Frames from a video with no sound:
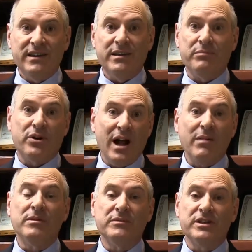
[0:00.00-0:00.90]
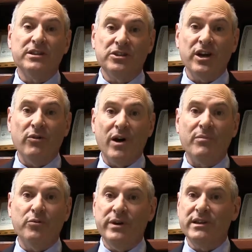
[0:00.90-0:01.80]
the problems that show
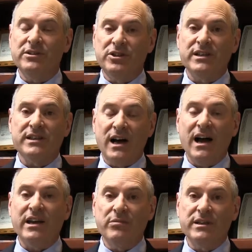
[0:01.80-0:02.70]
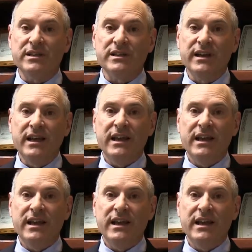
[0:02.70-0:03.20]
up with just documents.